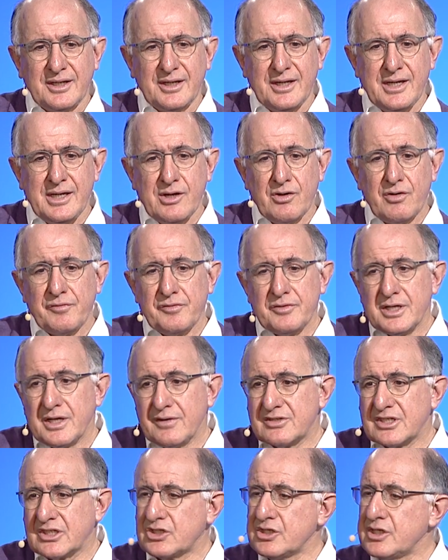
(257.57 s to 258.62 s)
He often
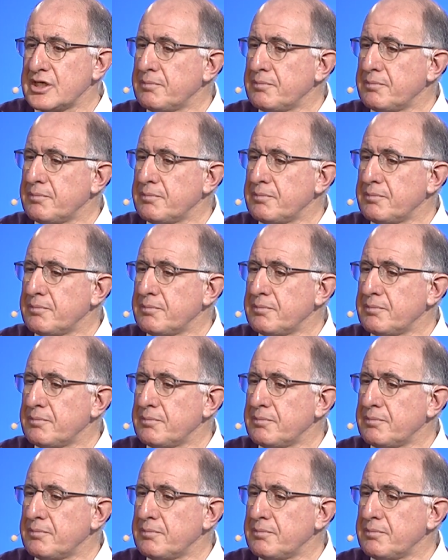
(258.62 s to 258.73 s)
gives us an